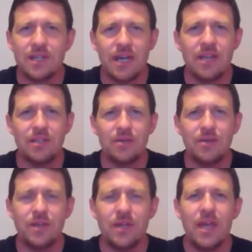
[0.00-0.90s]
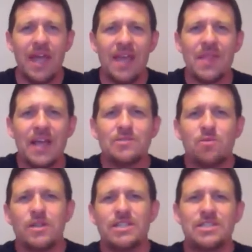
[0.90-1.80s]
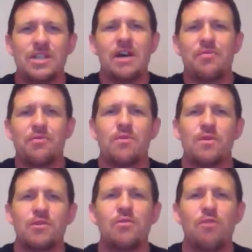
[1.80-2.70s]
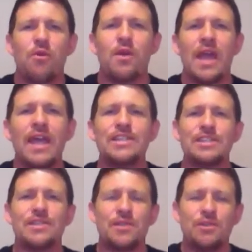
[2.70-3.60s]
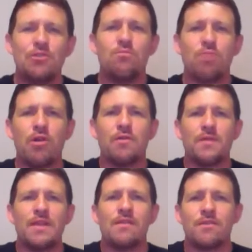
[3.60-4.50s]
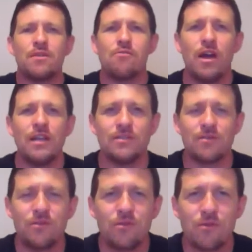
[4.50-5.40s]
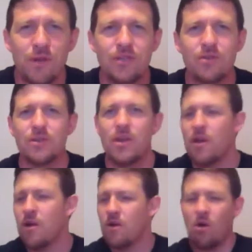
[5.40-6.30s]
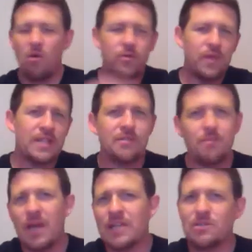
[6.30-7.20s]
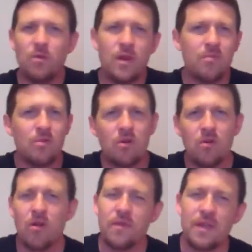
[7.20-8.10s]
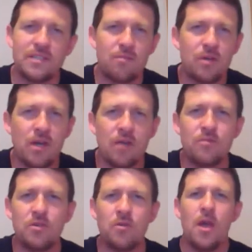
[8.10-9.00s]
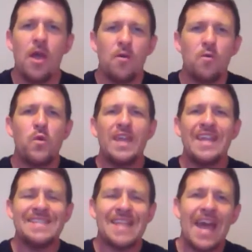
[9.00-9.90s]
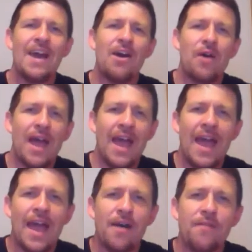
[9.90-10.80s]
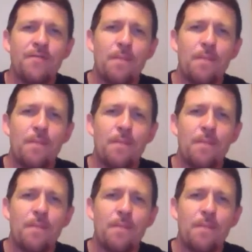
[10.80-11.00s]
Hallelujah. And that's what he's done through the new creation, the new birth. They that are in Christ are new creatures. Old things have passed away. Behold, all things have become new. We now have